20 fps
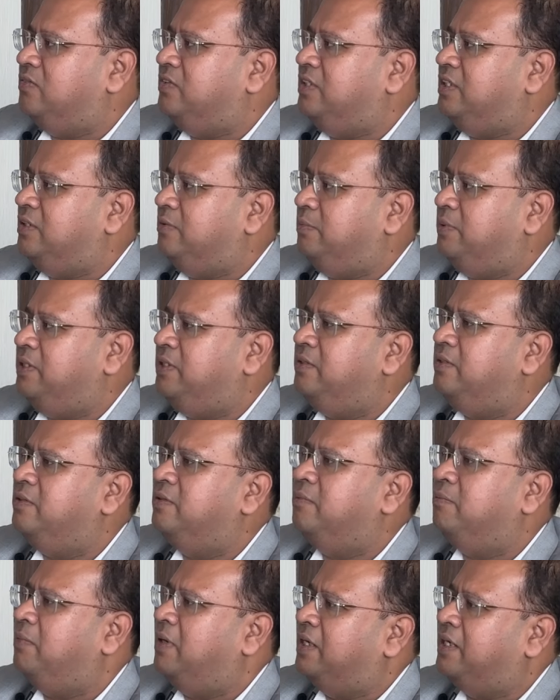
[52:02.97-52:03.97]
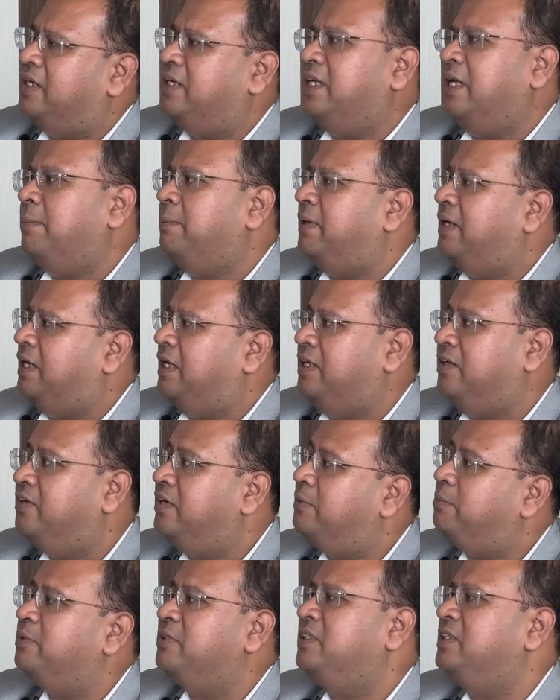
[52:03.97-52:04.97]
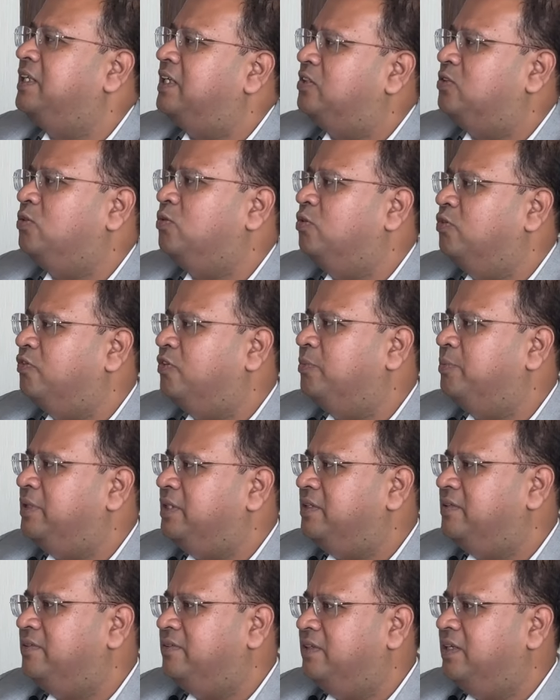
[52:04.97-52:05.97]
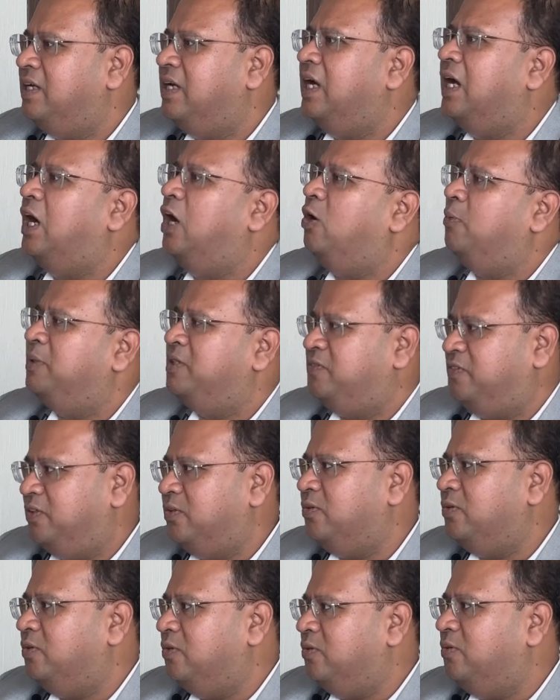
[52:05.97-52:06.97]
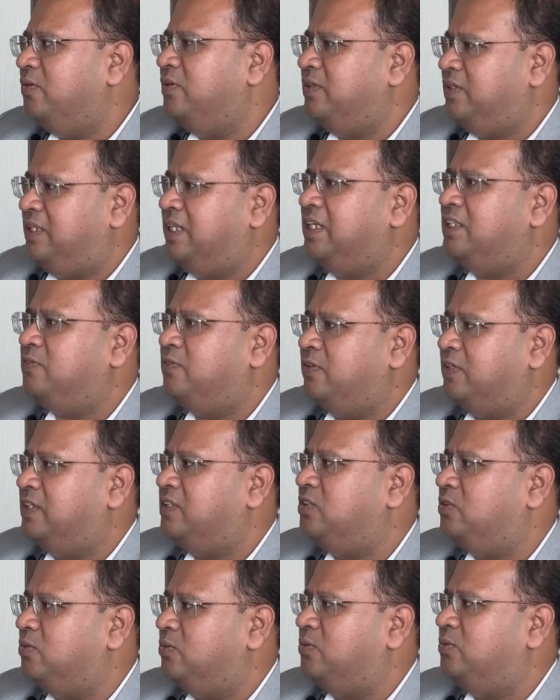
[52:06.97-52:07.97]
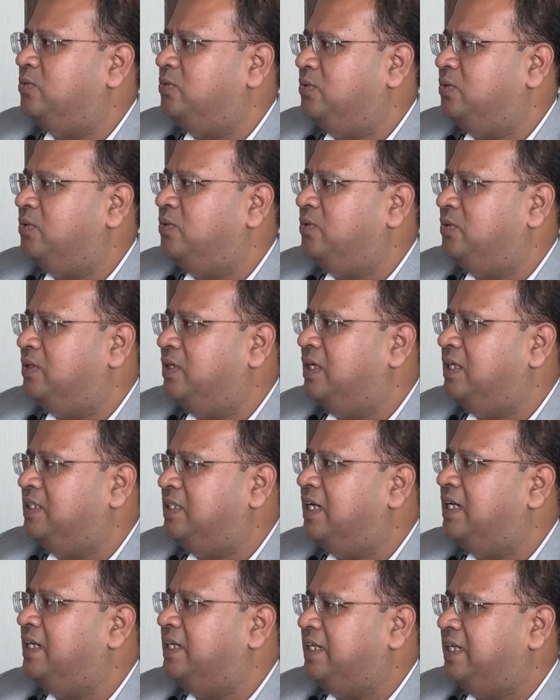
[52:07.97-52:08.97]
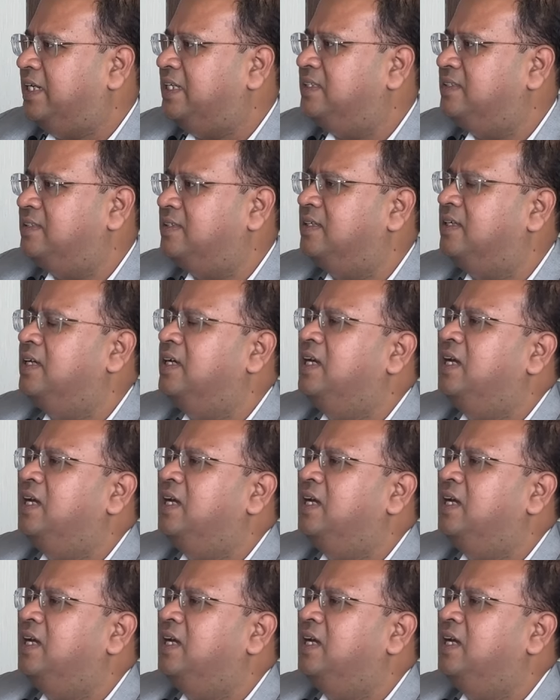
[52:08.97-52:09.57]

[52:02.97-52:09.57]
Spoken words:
GDP, market cap 100% has to go from here. How much we don't know, that's for us to hazard a guess.